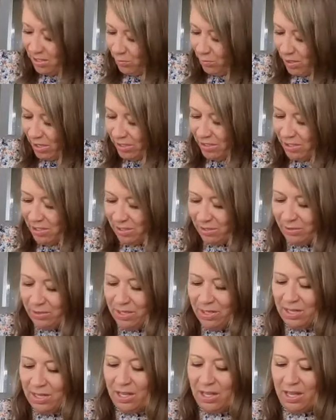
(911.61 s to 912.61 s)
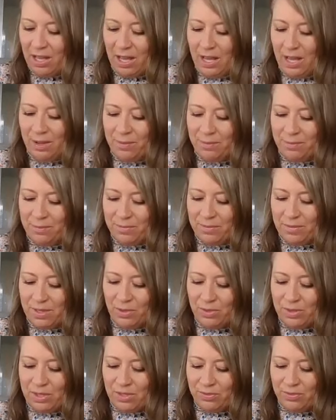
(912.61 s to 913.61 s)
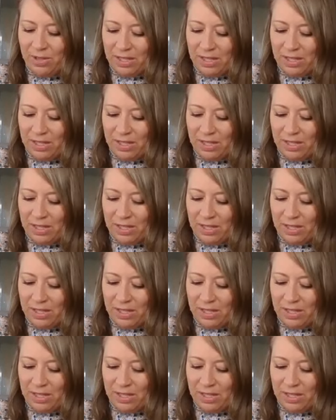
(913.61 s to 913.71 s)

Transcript: You want to use the